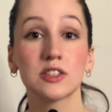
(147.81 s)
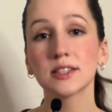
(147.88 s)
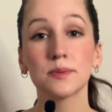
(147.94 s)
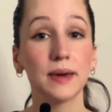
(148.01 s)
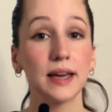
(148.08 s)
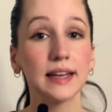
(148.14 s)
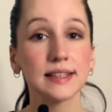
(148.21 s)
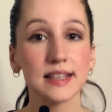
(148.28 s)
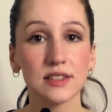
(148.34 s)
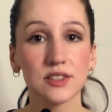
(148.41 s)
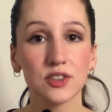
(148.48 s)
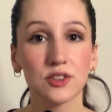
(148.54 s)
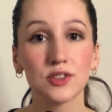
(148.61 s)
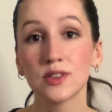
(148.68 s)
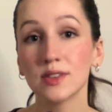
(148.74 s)
to pay
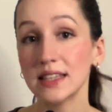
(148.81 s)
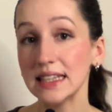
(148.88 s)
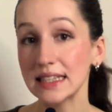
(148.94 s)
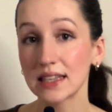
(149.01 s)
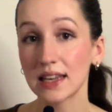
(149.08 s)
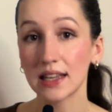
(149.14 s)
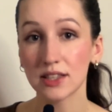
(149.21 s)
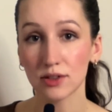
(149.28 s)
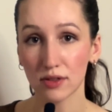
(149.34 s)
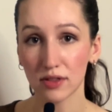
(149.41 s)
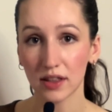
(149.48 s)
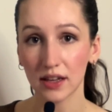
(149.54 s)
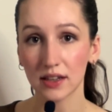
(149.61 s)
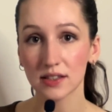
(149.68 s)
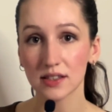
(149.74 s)
attention to these little
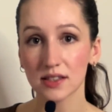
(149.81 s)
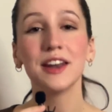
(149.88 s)
things.